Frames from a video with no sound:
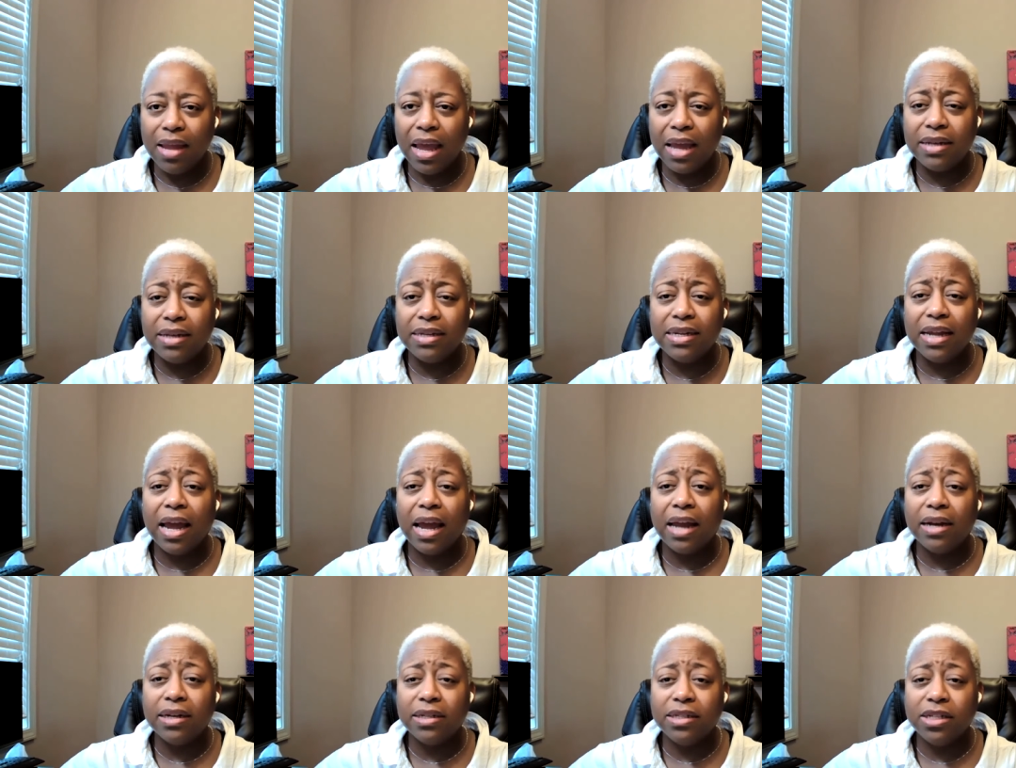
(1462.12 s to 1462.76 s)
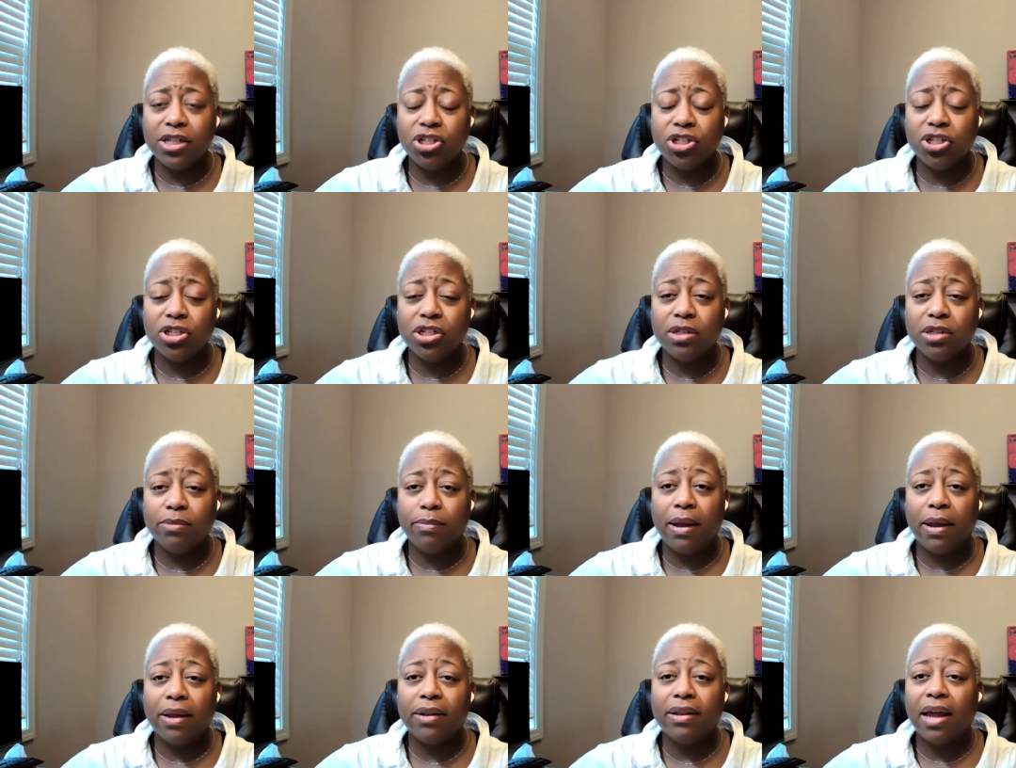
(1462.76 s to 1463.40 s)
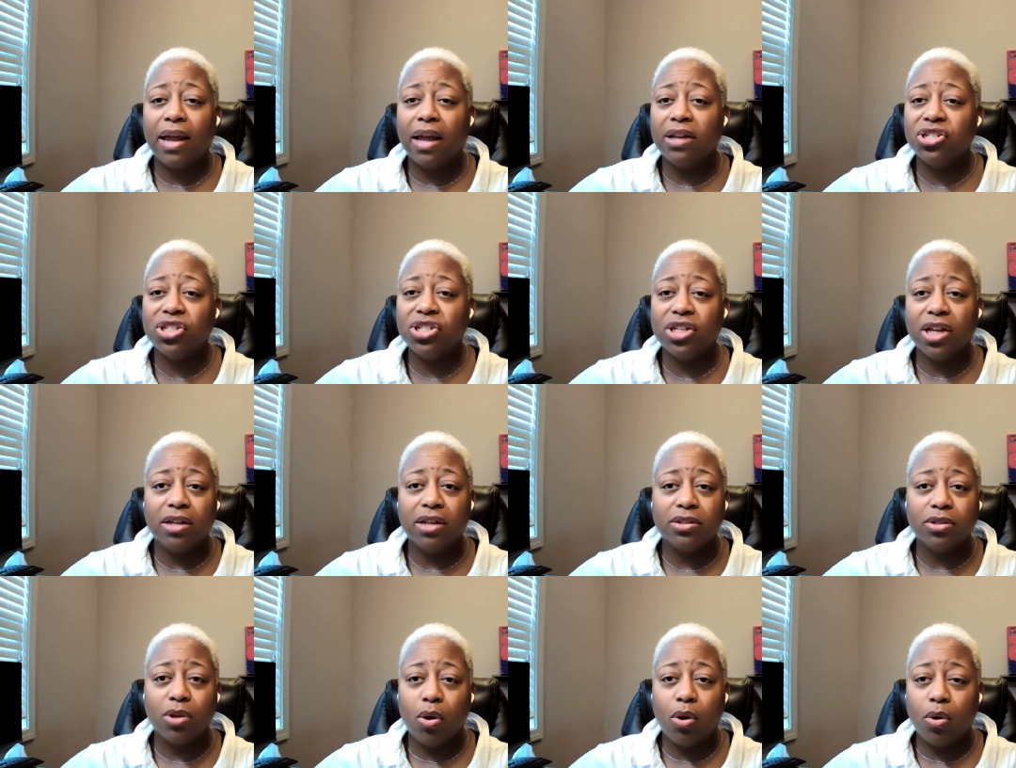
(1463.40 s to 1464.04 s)
And Deanna teaches about that. She
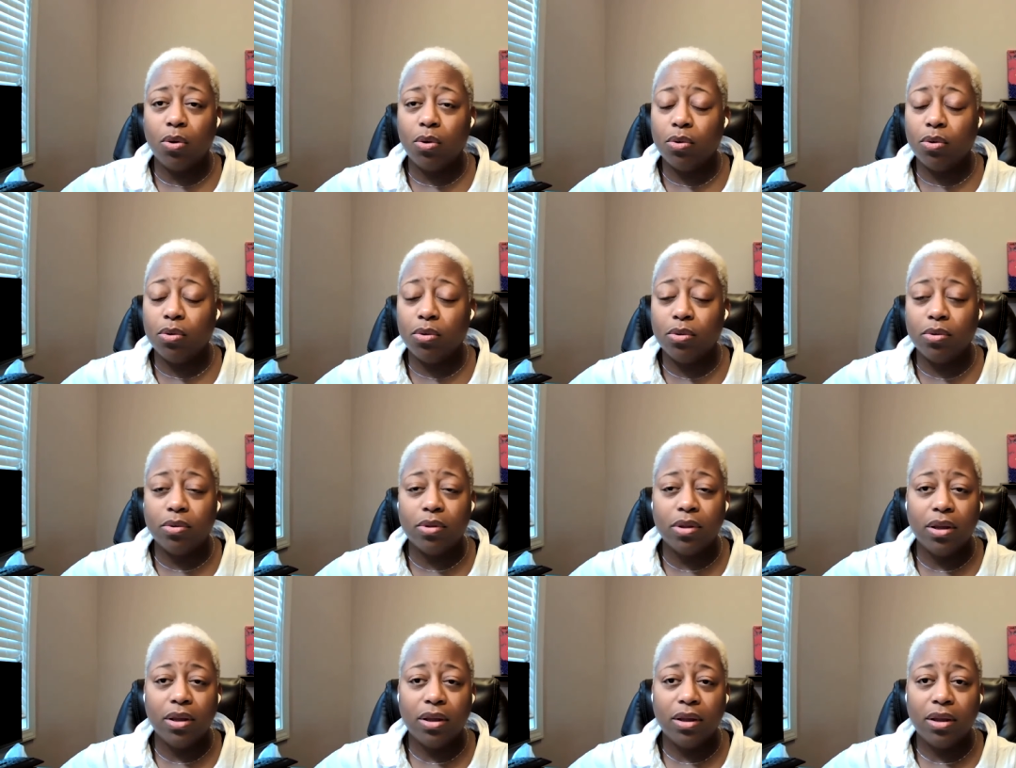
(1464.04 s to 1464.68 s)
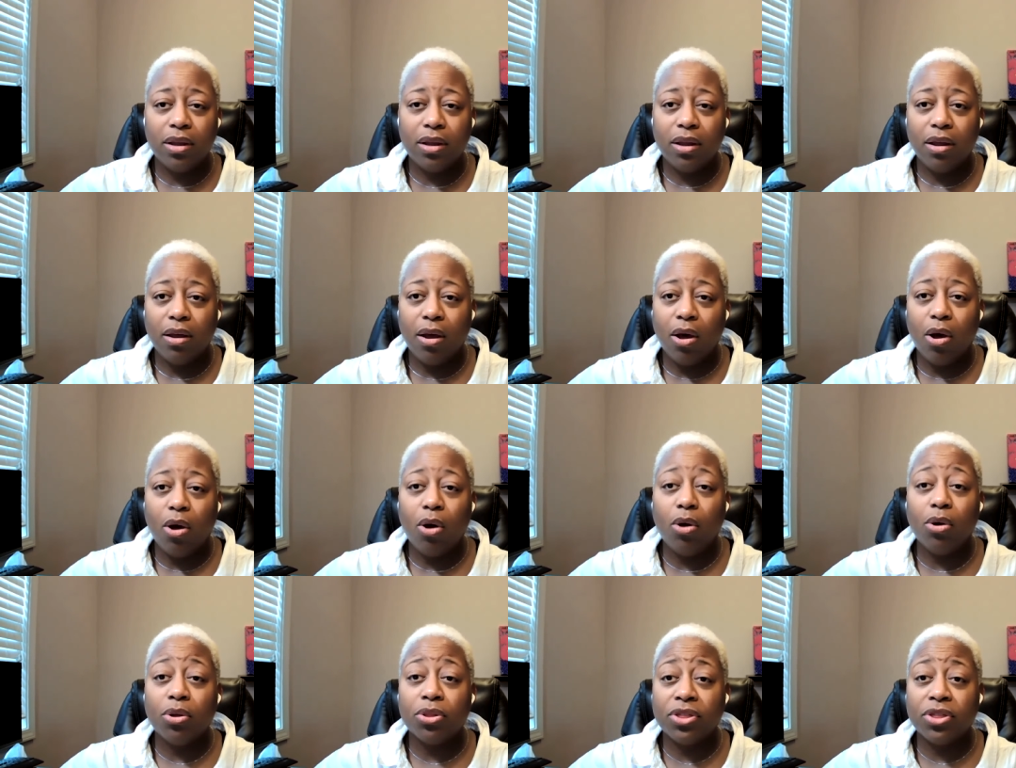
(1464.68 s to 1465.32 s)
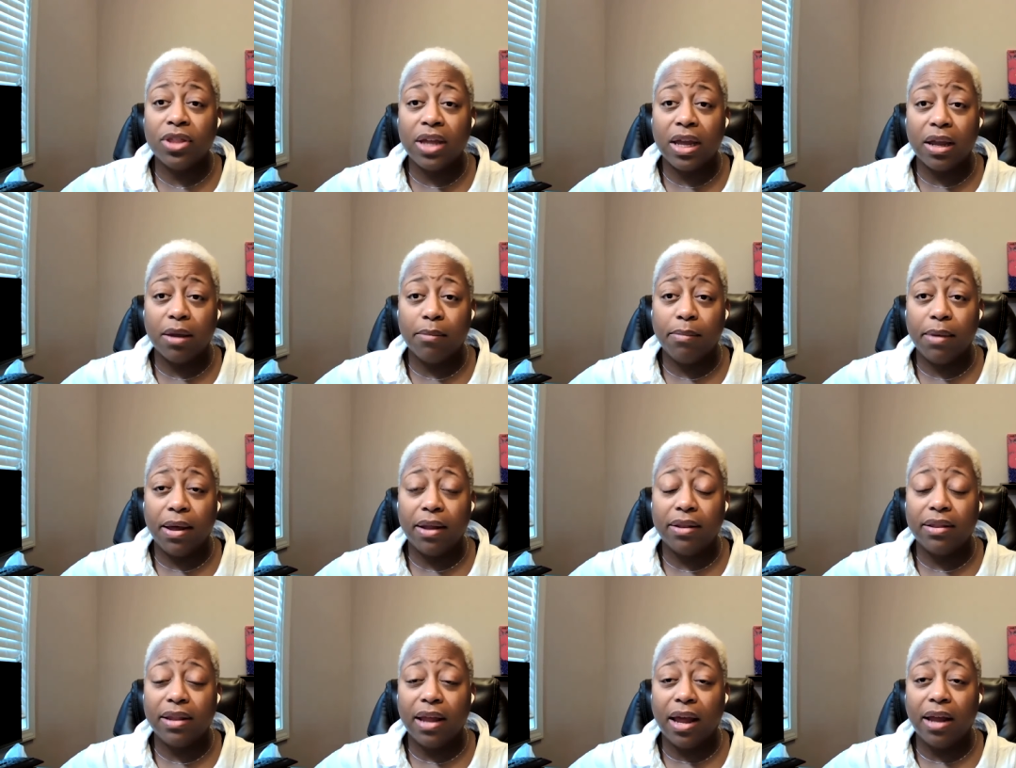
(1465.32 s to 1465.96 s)
has a whole, a whole thing
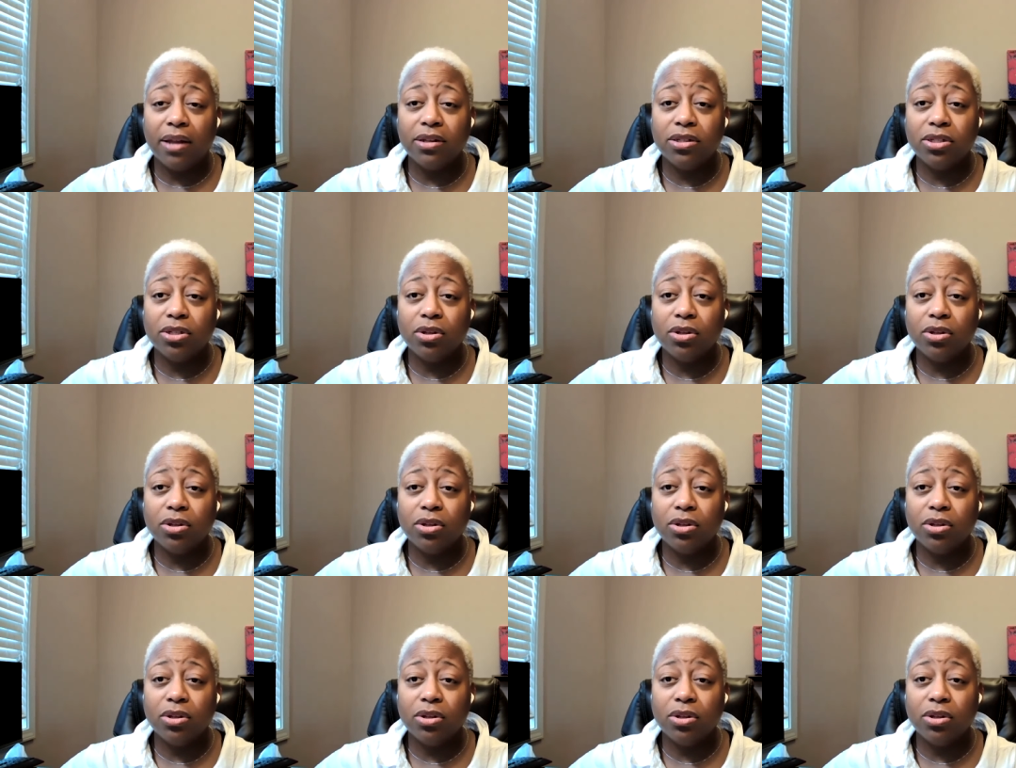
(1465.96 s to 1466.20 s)
about that.